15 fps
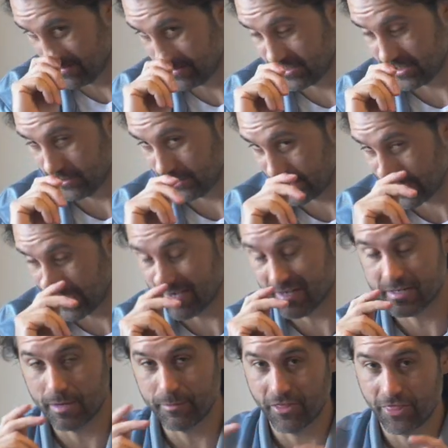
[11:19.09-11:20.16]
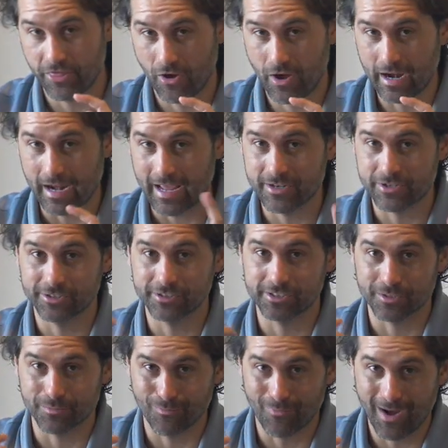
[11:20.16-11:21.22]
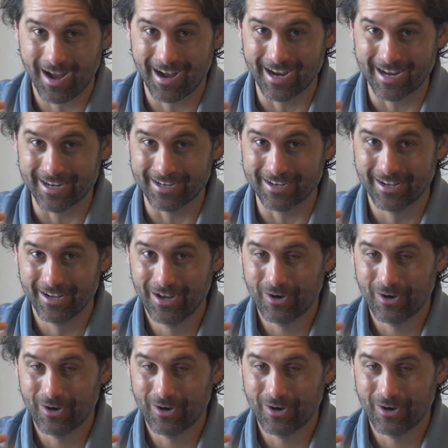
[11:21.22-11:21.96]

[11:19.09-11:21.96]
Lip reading: So like anytime a thought enters your mind,